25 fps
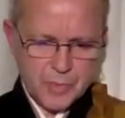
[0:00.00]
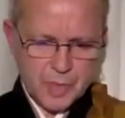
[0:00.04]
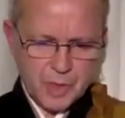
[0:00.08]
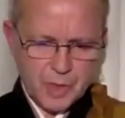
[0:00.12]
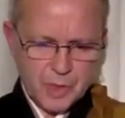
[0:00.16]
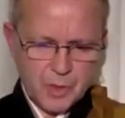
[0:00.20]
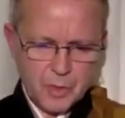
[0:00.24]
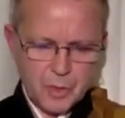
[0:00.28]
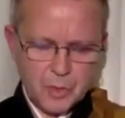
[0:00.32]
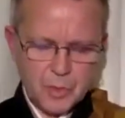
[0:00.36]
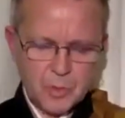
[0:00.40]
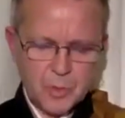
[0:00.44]

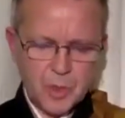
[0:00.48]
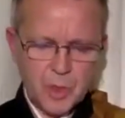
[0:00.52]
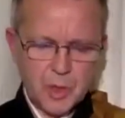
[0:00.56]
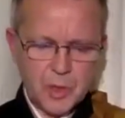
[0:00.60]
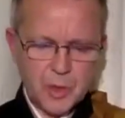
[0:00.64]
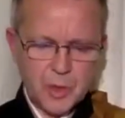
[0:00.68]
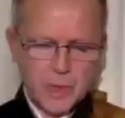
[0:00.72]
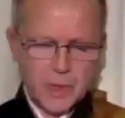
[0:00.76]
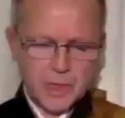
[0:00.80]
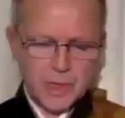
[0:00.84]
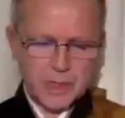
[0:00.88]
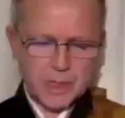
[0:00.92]
who wrote
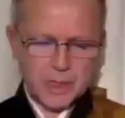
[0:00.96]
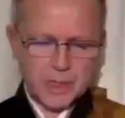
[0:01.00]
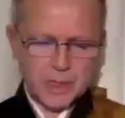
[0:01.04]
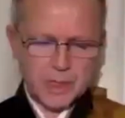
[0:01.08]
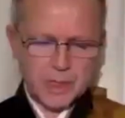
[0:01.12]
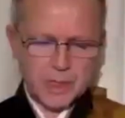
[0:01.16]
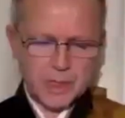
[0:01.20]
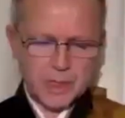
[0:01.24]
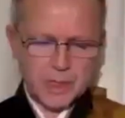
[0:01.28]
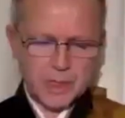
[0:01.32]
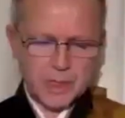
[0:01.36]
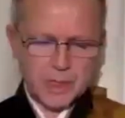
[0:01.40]
it. I
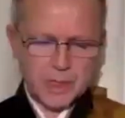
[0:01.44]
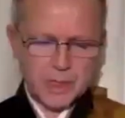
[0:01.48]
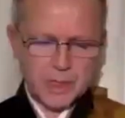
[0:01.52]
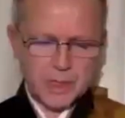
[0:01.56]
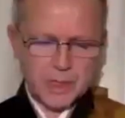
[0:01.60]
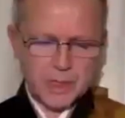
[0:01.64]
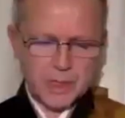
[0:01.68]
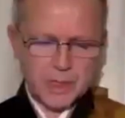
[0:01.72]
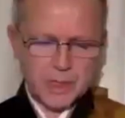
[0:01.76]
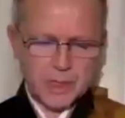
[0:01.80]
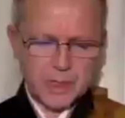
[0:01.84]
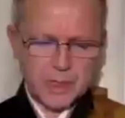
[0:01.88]
think
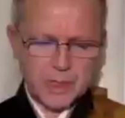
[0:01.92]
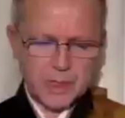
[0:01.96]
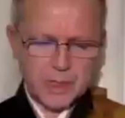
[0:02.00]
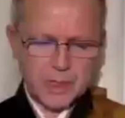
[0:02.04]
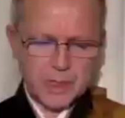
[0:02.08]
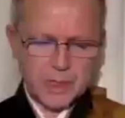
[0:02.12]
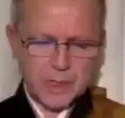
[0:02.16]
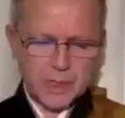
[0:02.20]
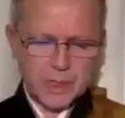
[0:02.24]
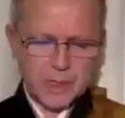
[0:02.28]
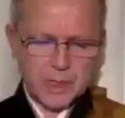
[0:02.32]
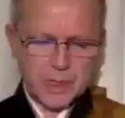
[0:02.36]

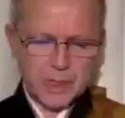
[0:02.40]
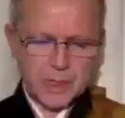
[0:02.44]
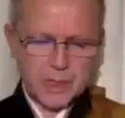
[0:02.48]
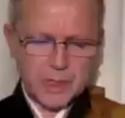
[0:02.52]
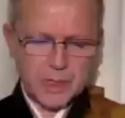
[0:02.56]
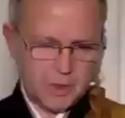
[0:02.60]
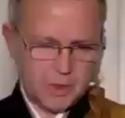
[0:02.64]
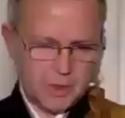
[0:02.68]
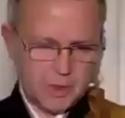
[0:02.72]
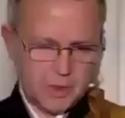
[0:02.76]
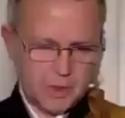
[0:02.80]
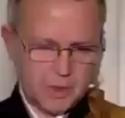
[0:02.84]
it it
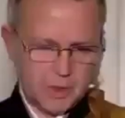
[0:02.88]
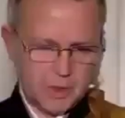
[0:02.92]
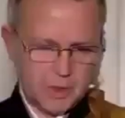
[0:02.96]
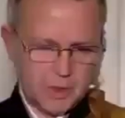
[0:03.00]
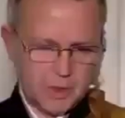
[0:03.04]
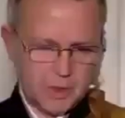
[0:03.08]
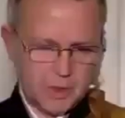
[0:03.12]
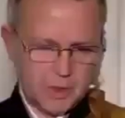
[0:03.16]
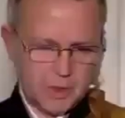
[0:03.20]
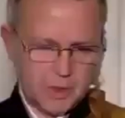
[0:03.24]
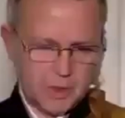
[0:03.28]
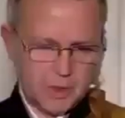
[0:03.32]
said it
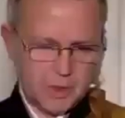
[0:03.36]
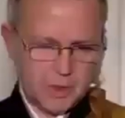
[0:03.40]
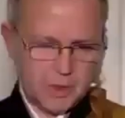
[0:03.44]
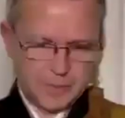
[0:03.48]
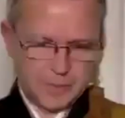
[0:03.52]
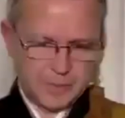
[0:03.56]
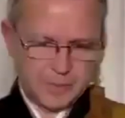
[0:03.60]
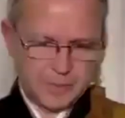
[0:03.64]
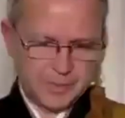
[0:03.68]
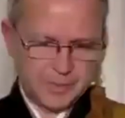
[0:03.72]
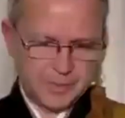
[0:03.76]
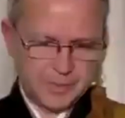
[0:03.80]
was an
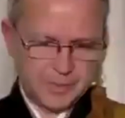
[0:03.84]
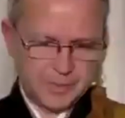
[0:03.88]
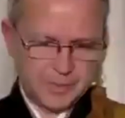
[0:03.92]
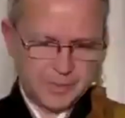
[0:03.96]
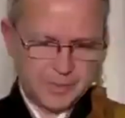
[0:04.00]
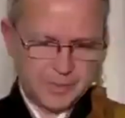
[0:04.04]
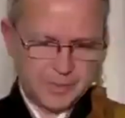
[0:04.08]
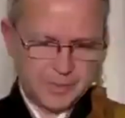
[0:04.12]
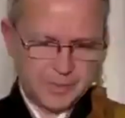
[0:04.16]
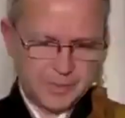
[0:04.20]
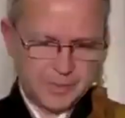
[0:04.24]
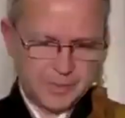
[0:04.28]
old no.